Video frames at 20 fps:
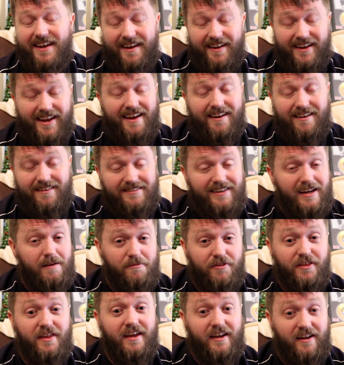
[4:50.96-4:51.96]
again, the
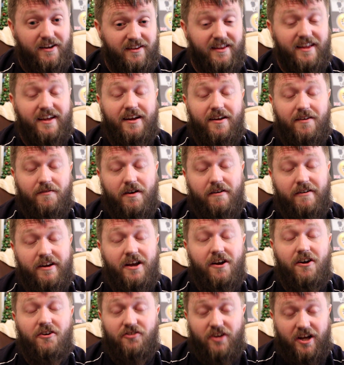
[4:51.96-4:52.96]
same thing, they're
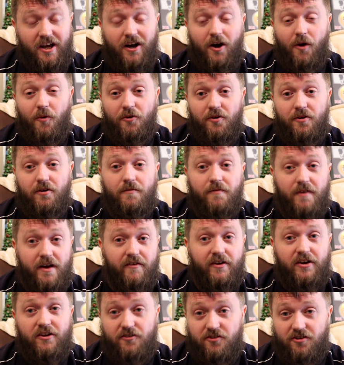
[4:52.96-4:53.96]
very hard to get hold of,
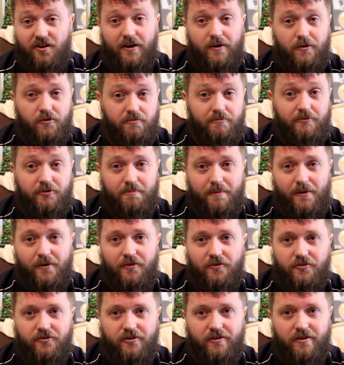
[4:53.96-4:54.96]
very slow to
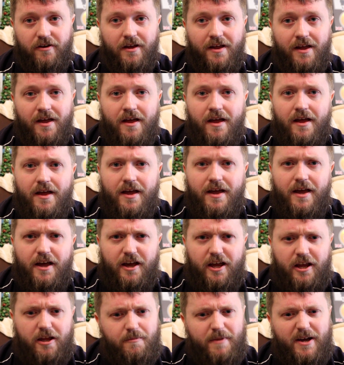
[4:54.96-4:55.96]
respond to
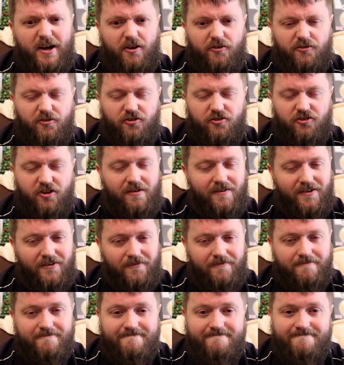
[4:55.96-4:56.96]
emails and so
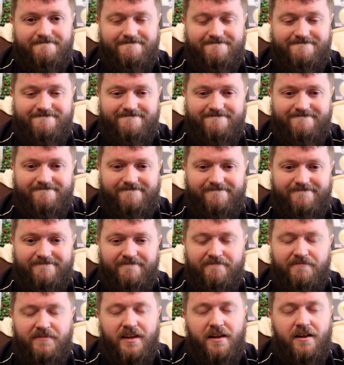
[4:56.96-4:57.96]
on.
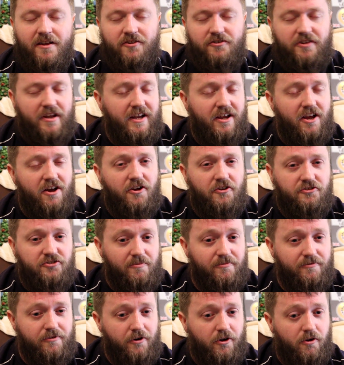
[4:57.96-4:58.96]
So they asked
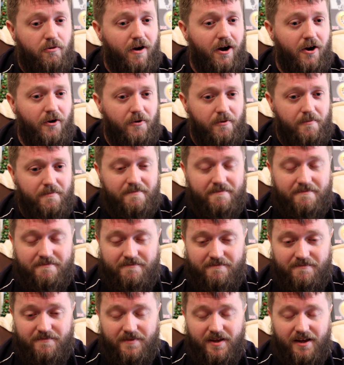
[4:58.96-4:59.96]
them for a quote
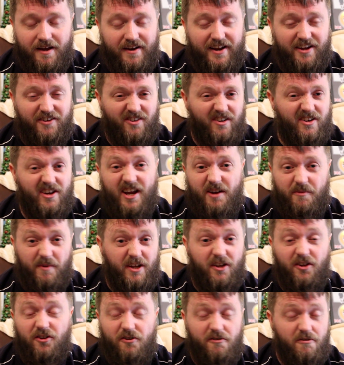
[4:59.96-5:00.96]
and they said, yeah,
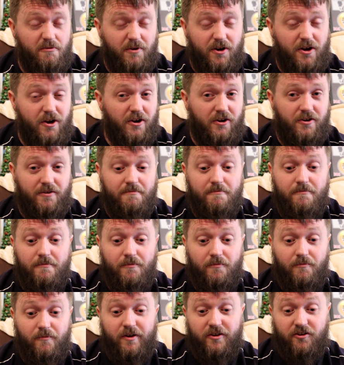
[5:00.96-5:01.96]
we can do the work,
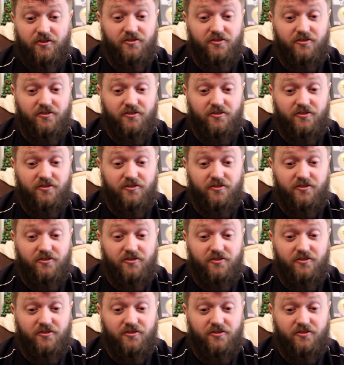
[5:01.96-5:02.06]
we